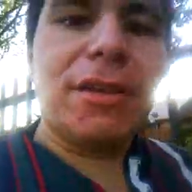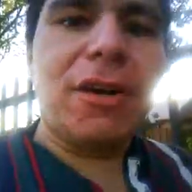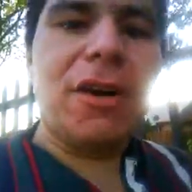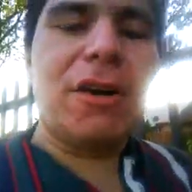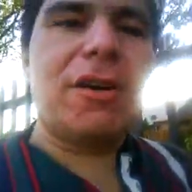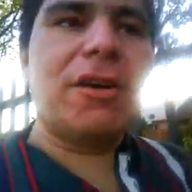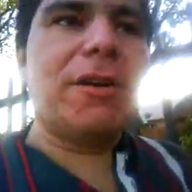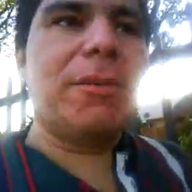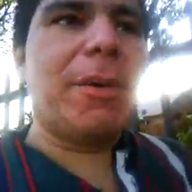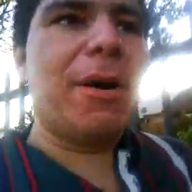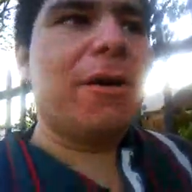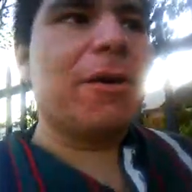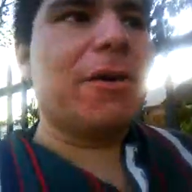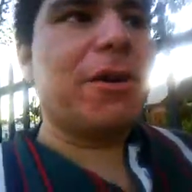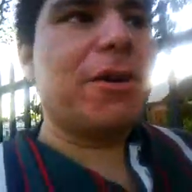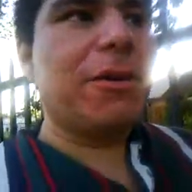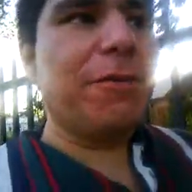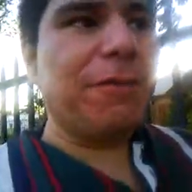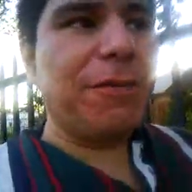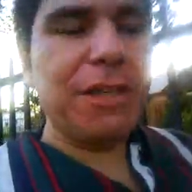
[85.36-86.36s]
talking about
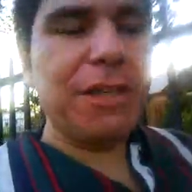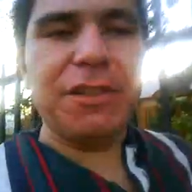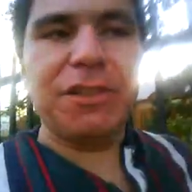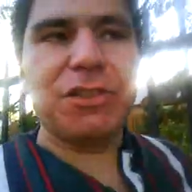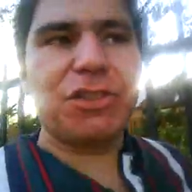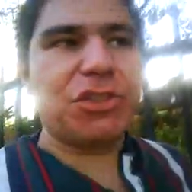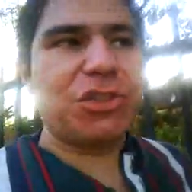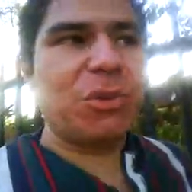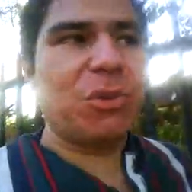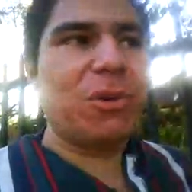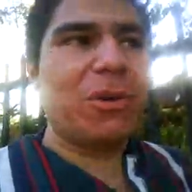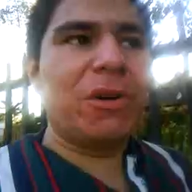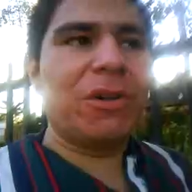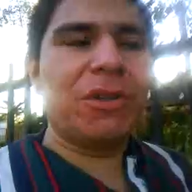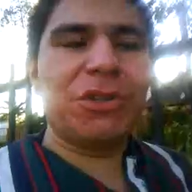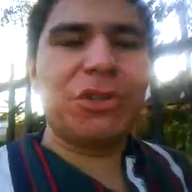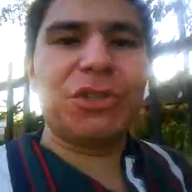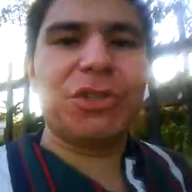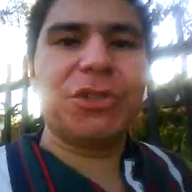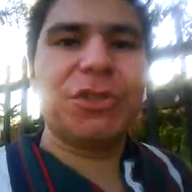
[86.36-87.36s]
convenience
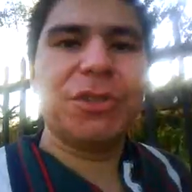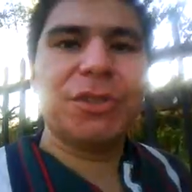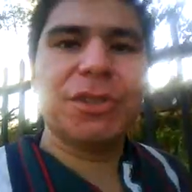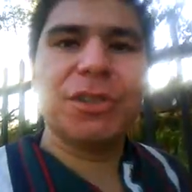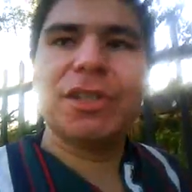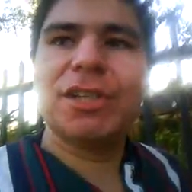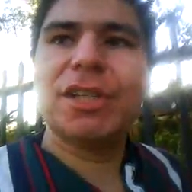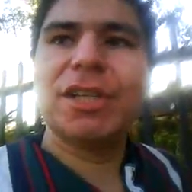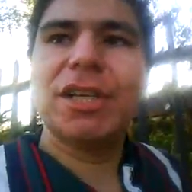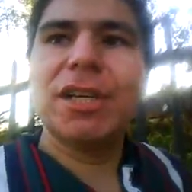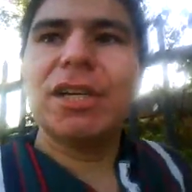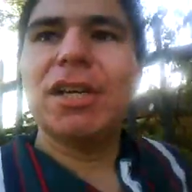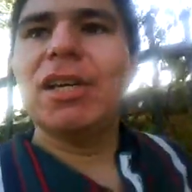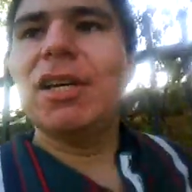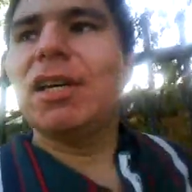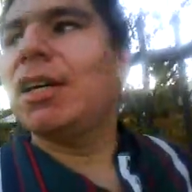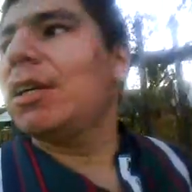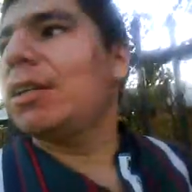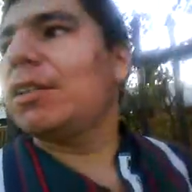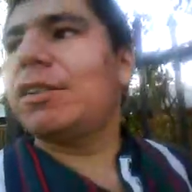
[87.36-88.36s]
stores,
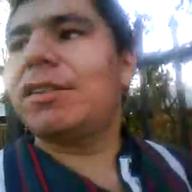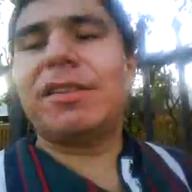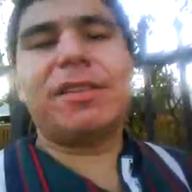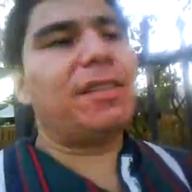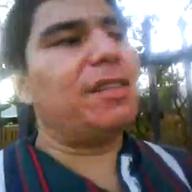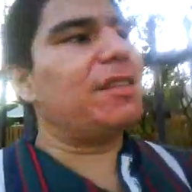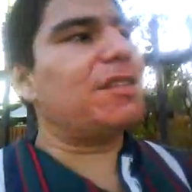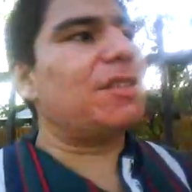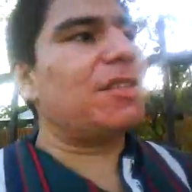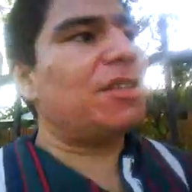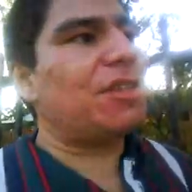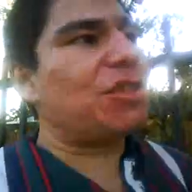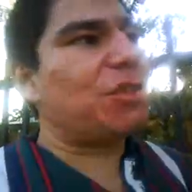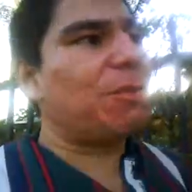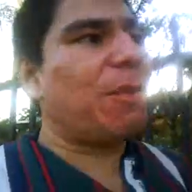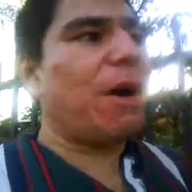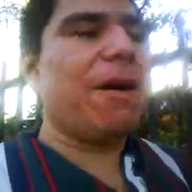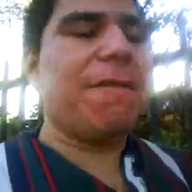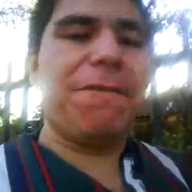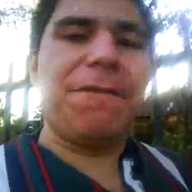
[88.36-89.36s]
this is
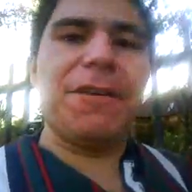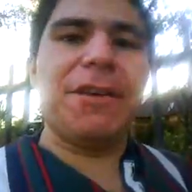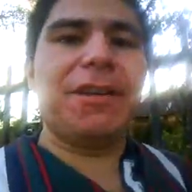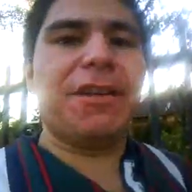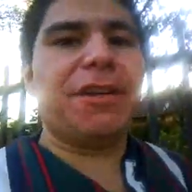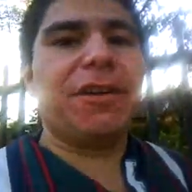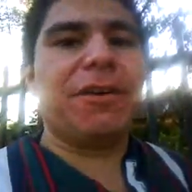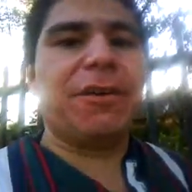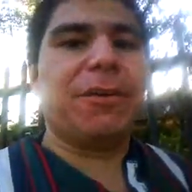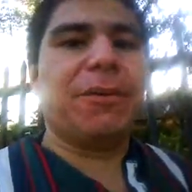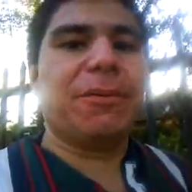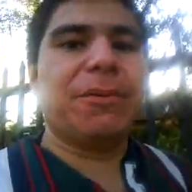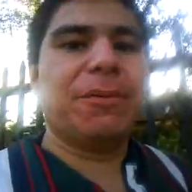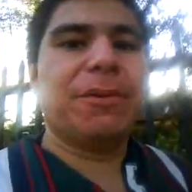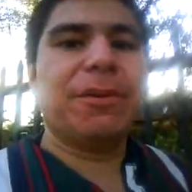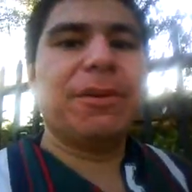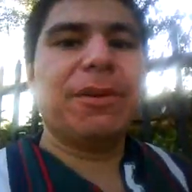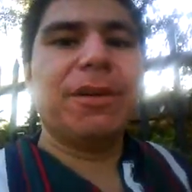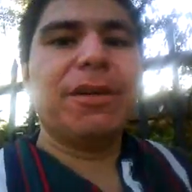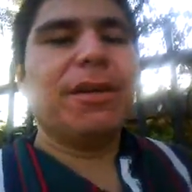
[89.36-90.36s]
my video.
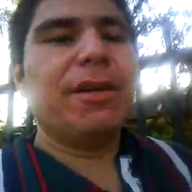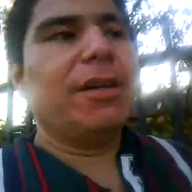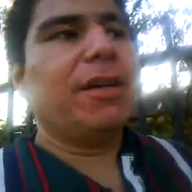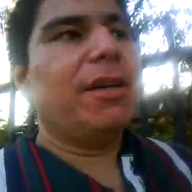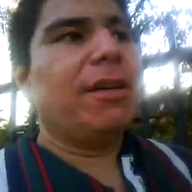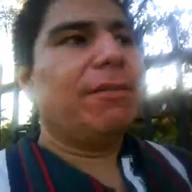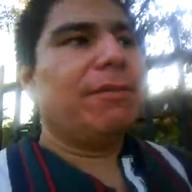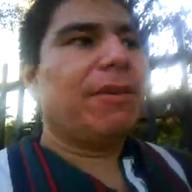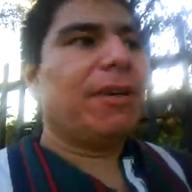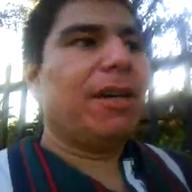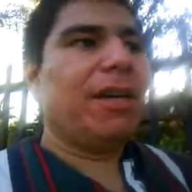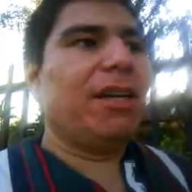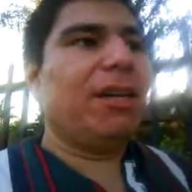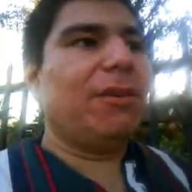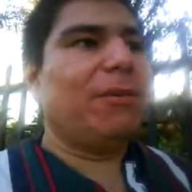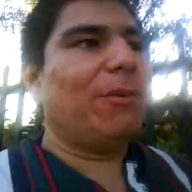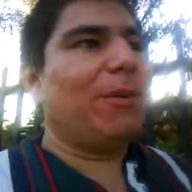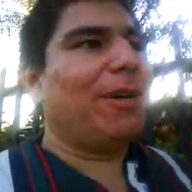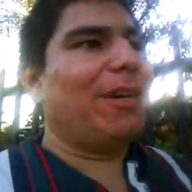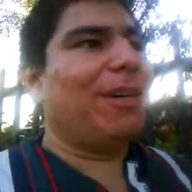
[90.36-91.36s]

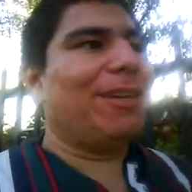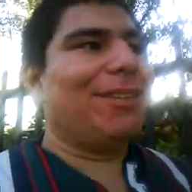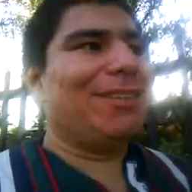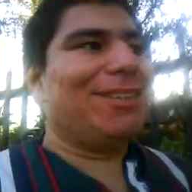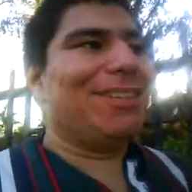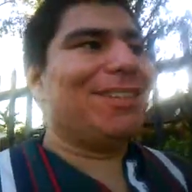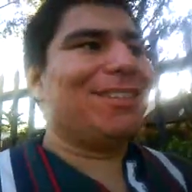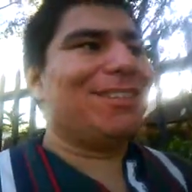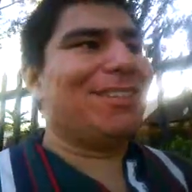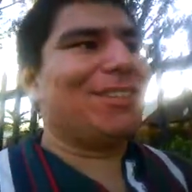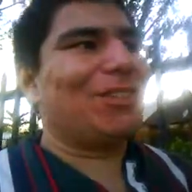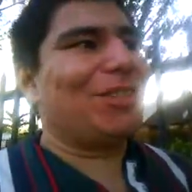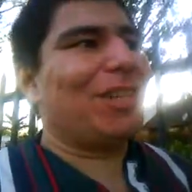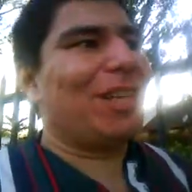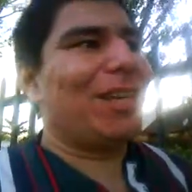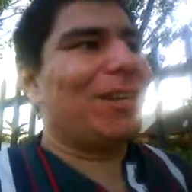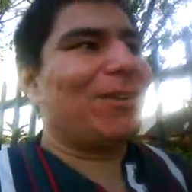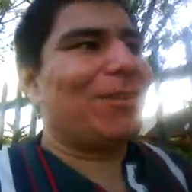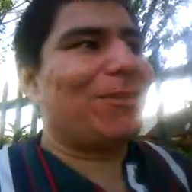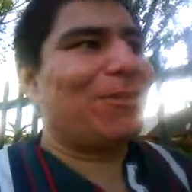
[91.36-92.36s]
Anyway, this
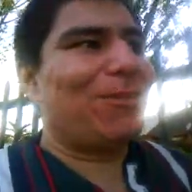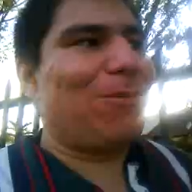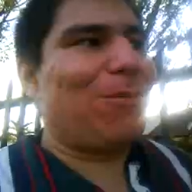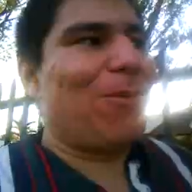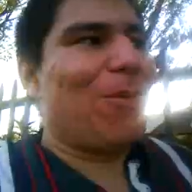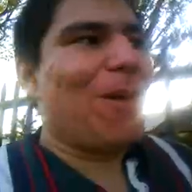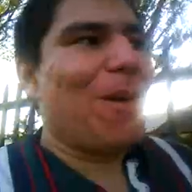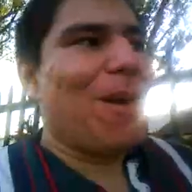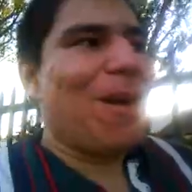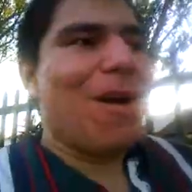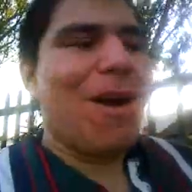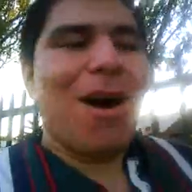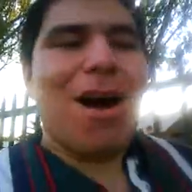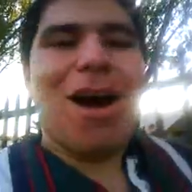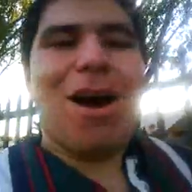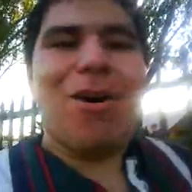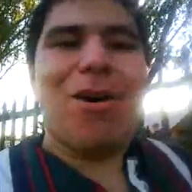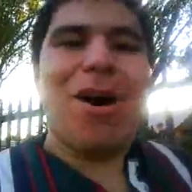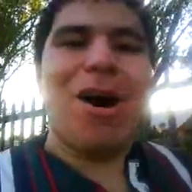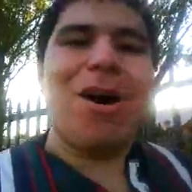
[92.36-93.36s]
is like
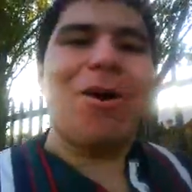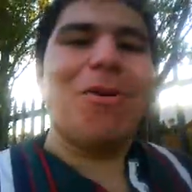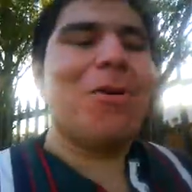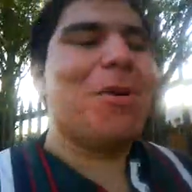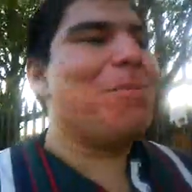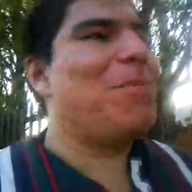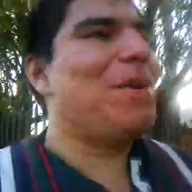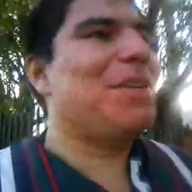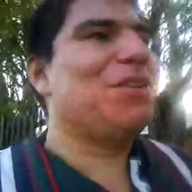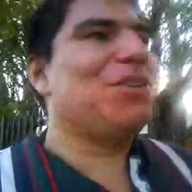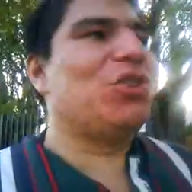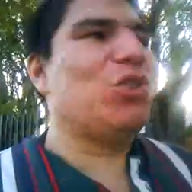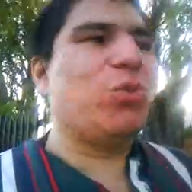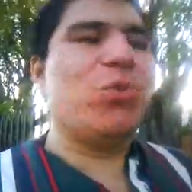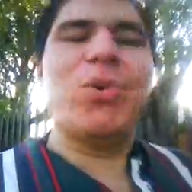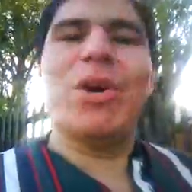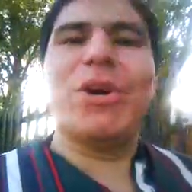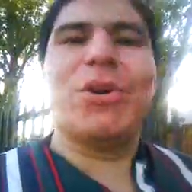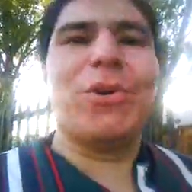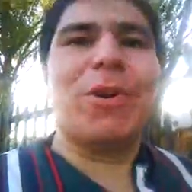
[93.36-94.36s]
how I've been to
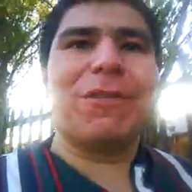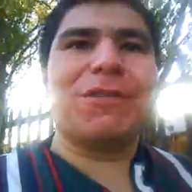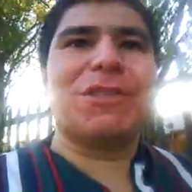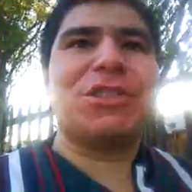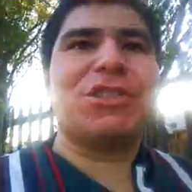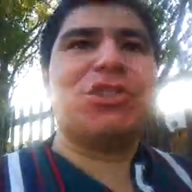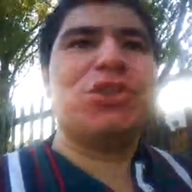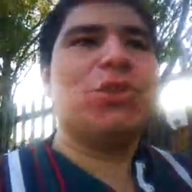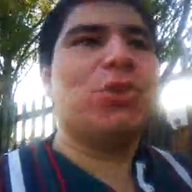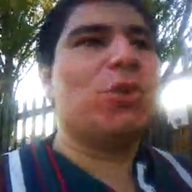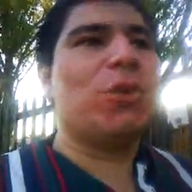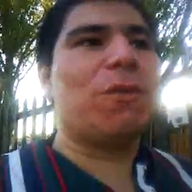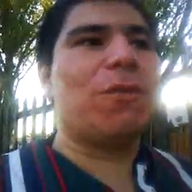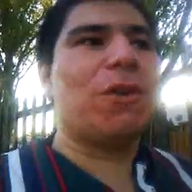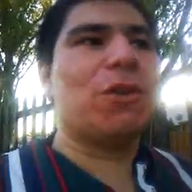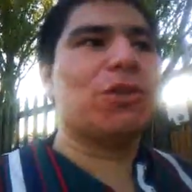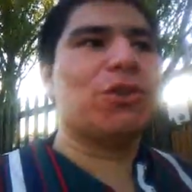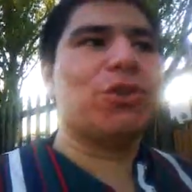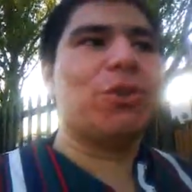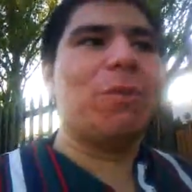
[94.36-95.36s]
Twitter,
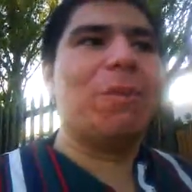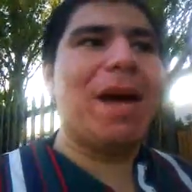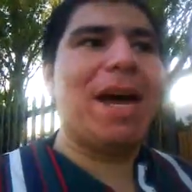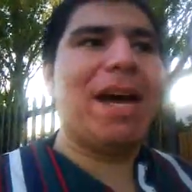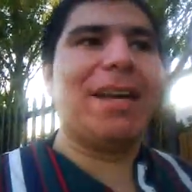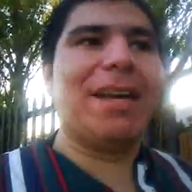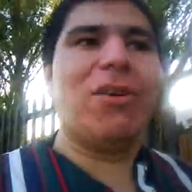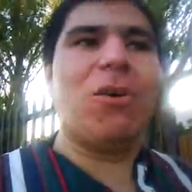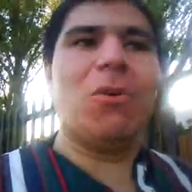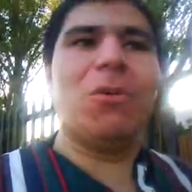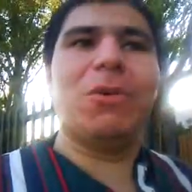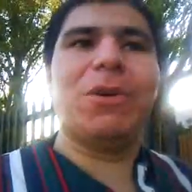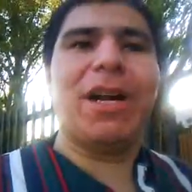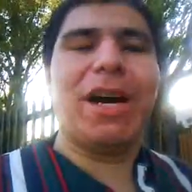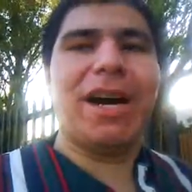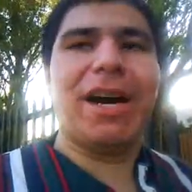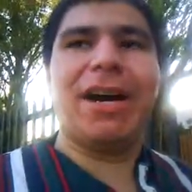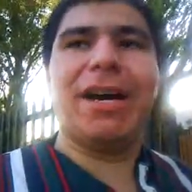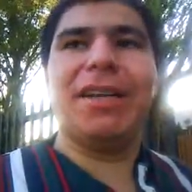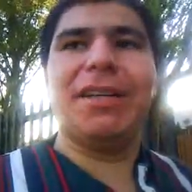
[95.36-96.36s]
Universal Man 09.